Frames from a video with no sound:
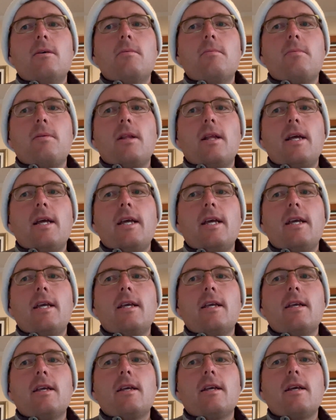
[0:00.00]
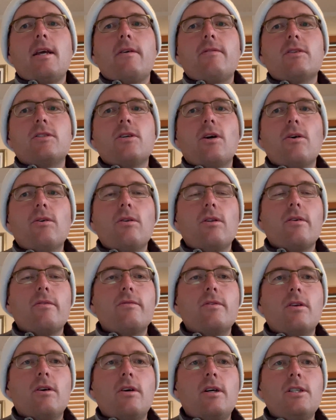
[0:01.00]
playing have a total of
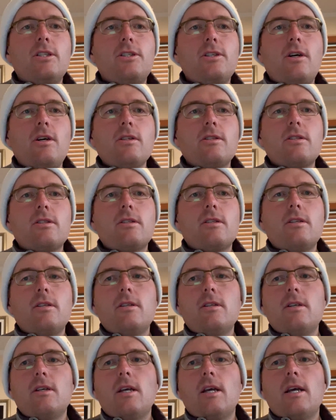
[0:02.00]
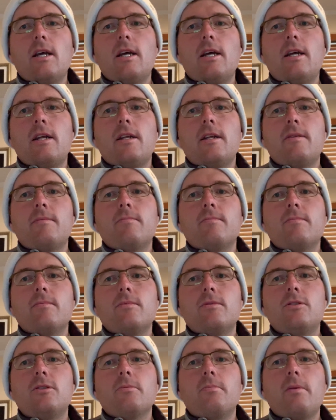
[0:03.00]
9 shots
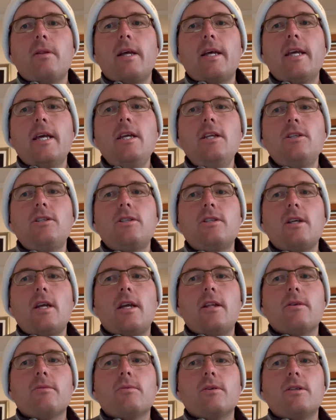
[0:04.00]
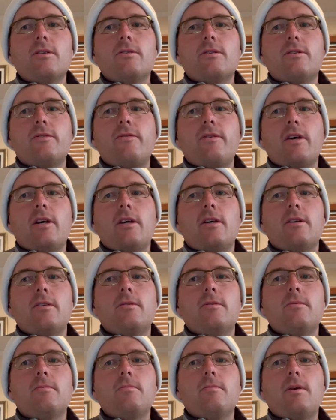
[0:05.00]
to play each, and the winner is
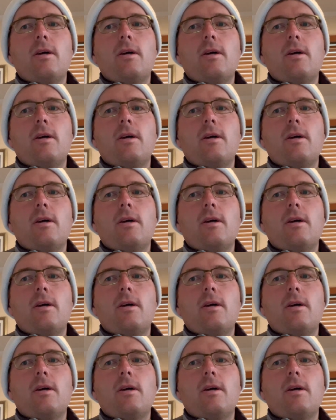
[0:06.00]
found